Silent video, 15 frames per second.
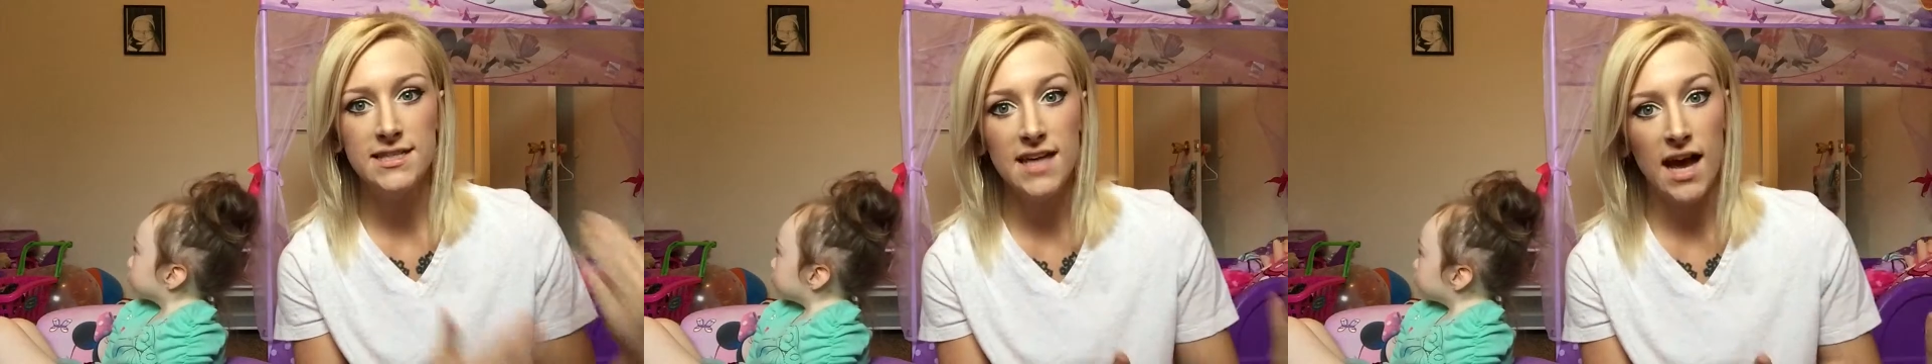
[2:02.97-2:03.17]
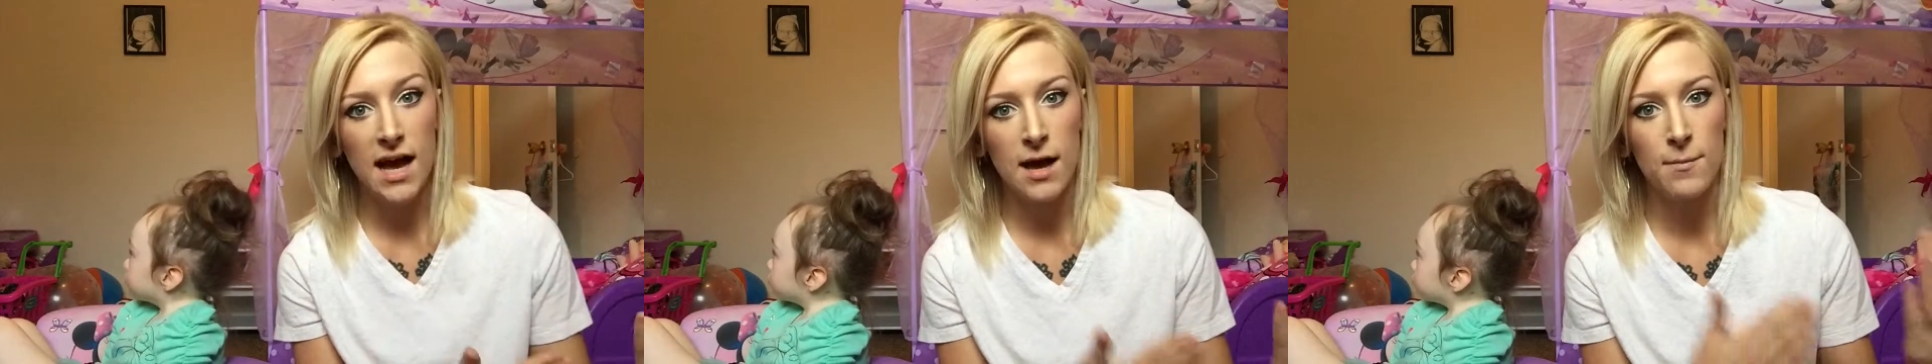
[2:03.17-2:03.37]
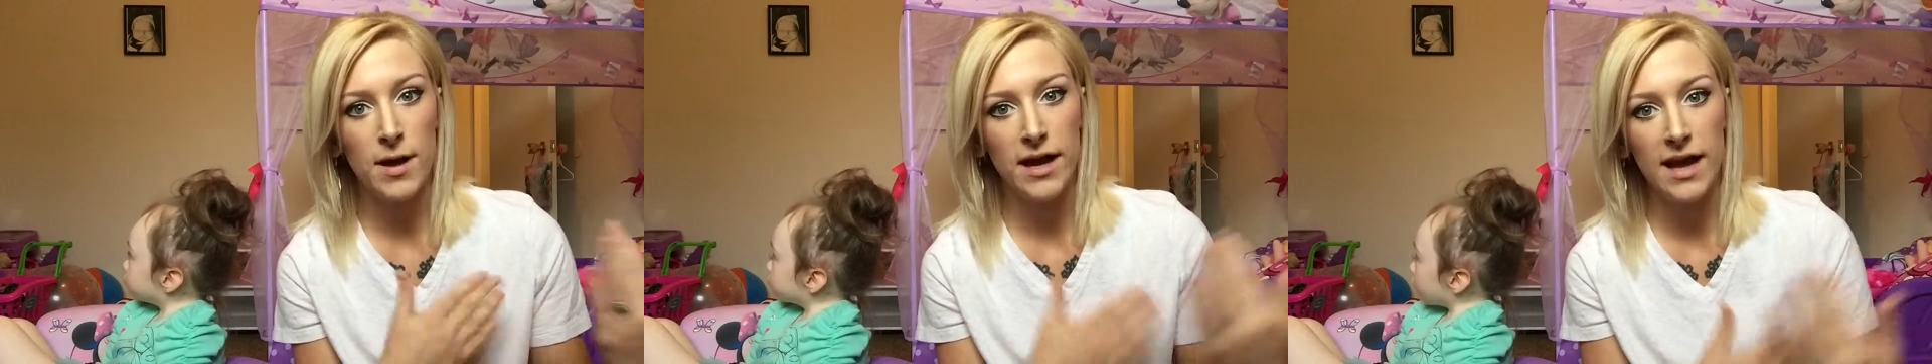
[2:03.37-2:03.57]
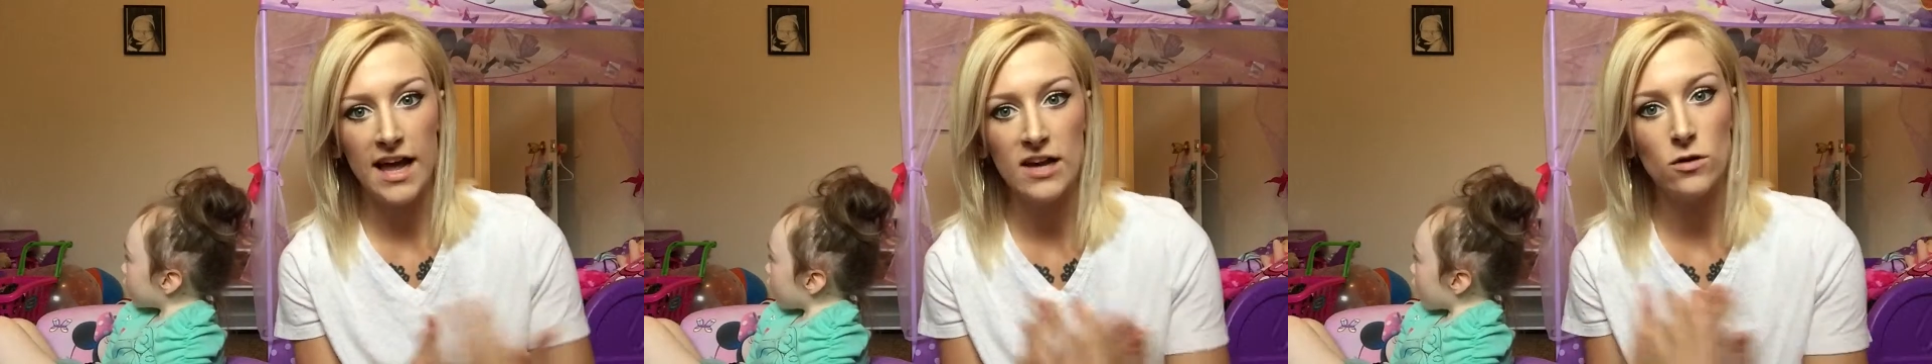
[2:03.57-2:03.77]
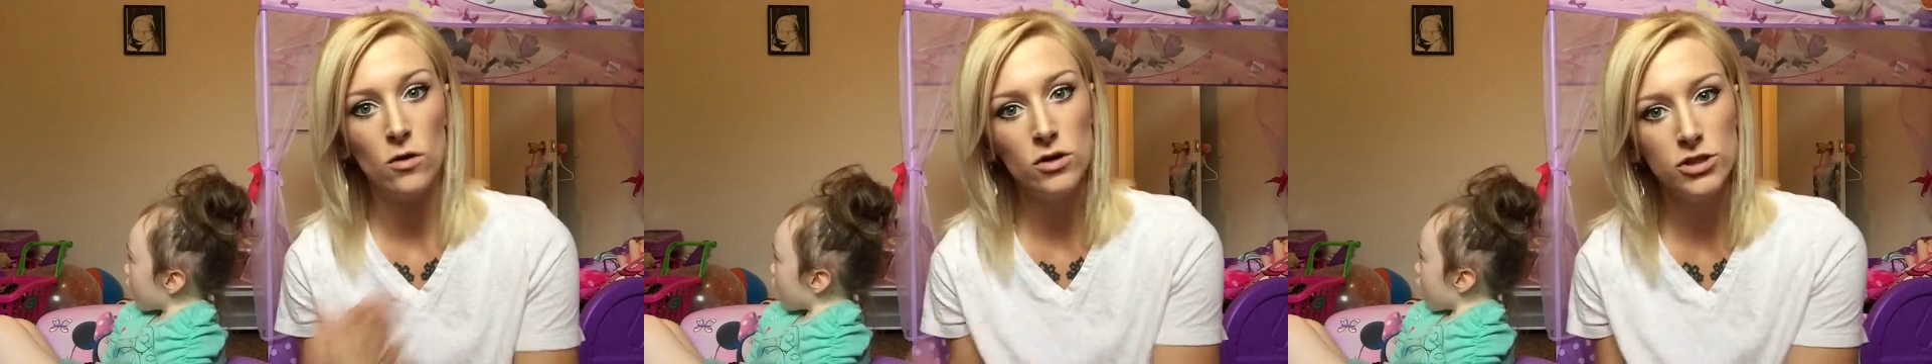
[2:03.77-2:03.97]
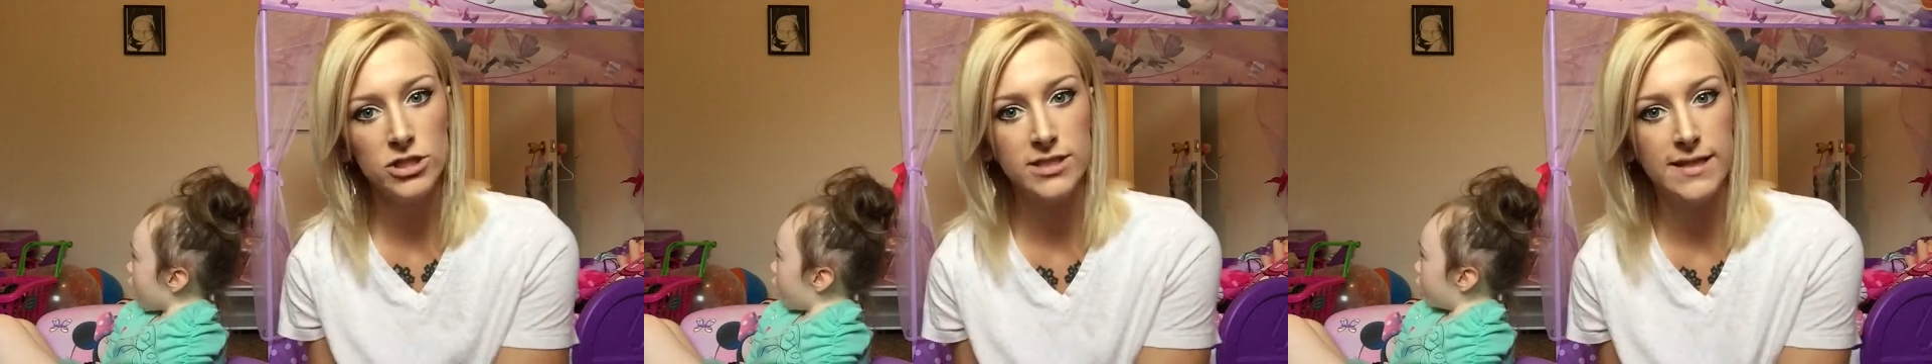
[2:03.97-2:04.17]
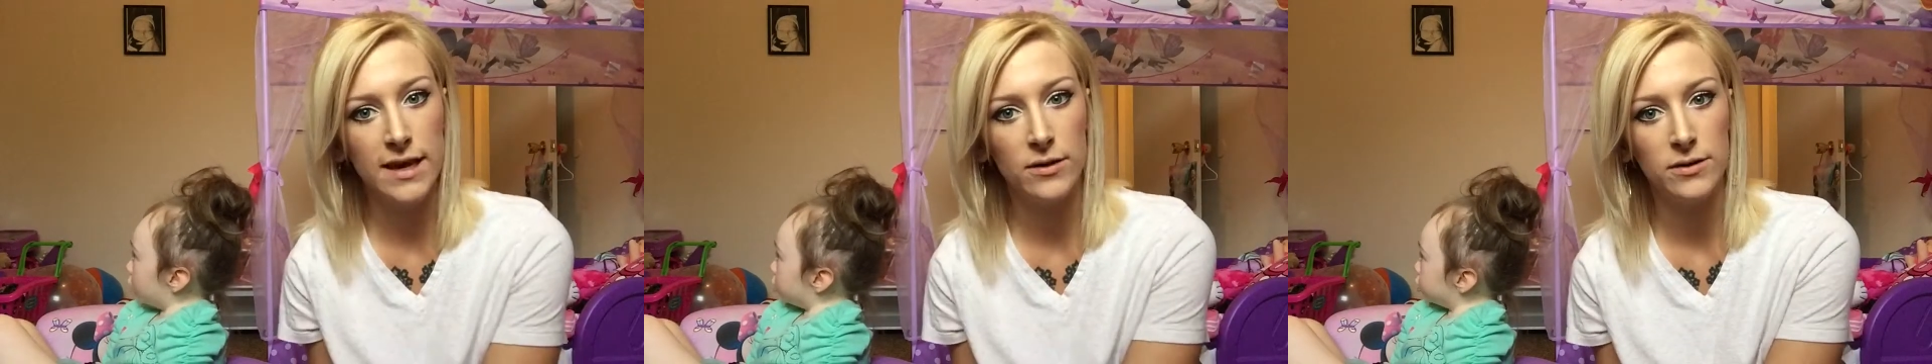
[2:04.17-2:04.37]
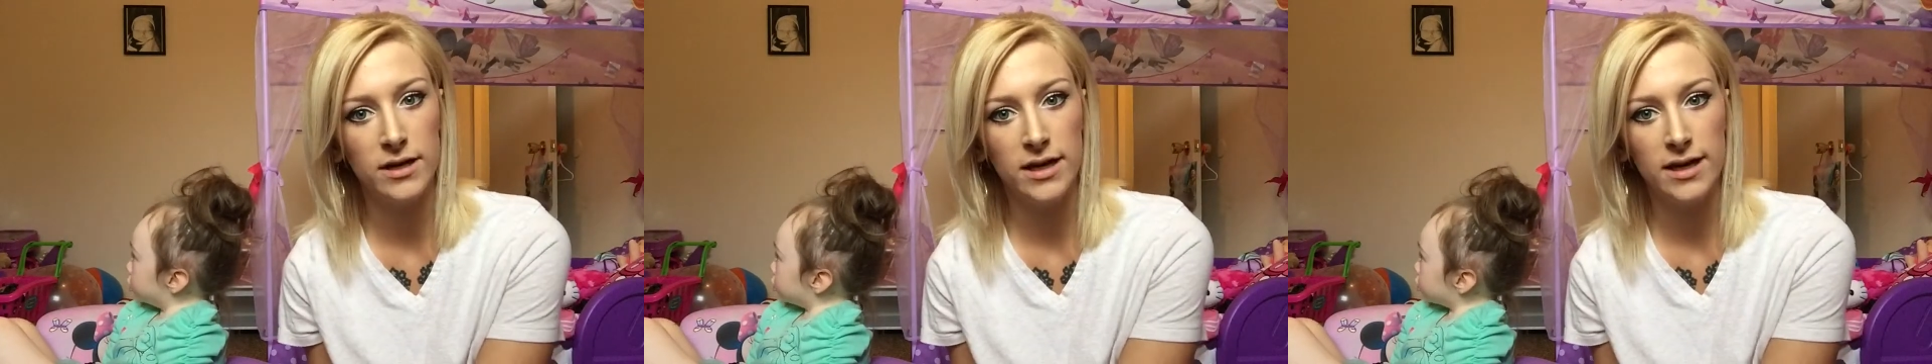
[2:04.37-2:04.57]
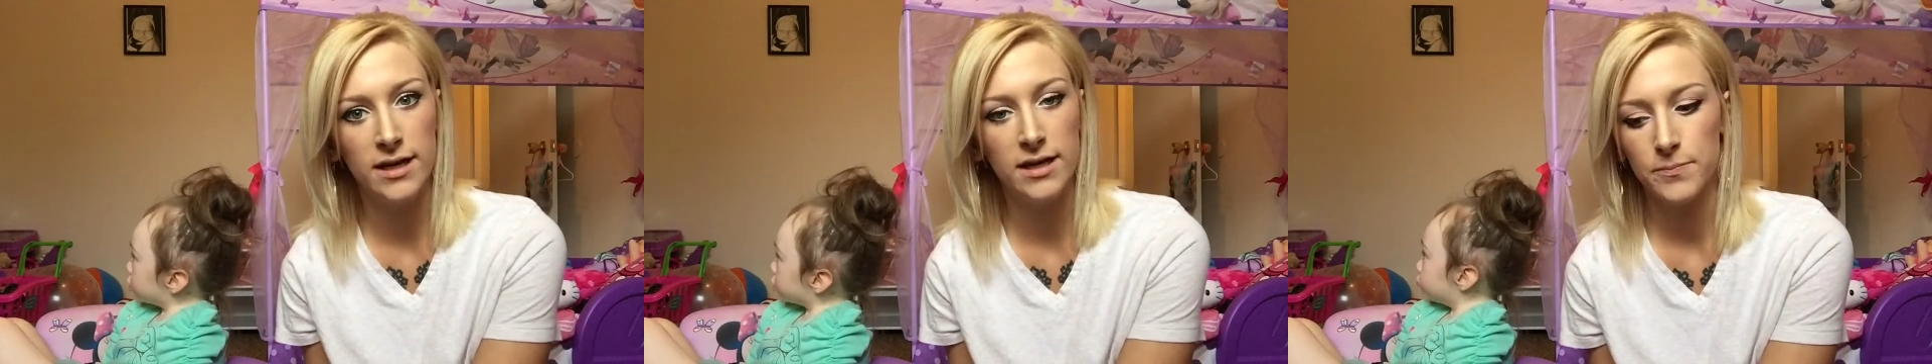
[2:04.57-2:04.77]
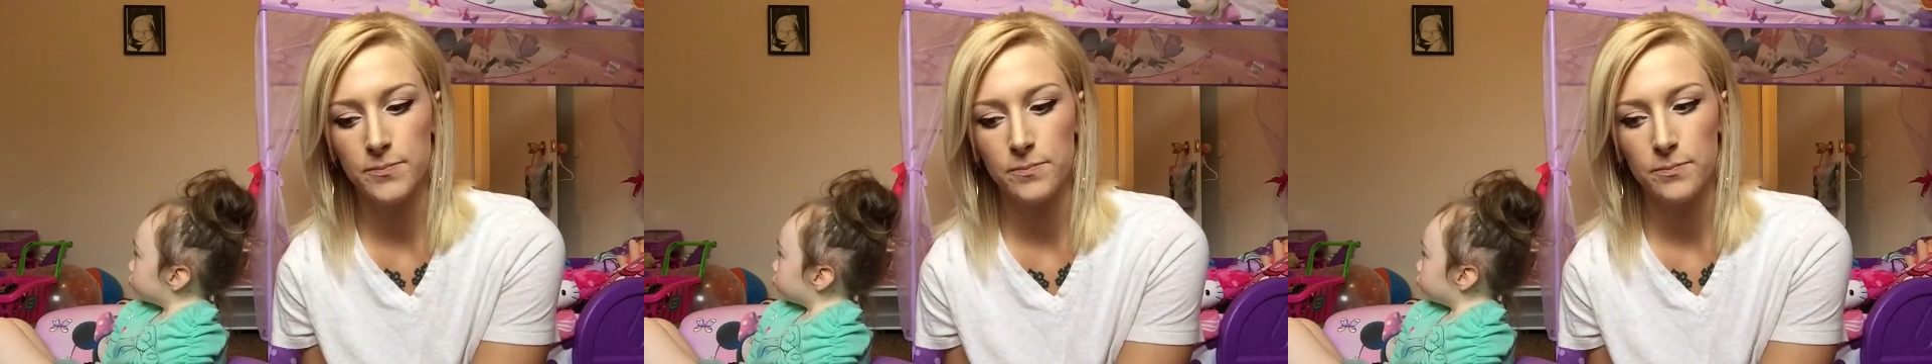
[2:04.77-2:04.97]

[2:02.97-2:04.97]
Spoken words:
time I got an ultrasound done,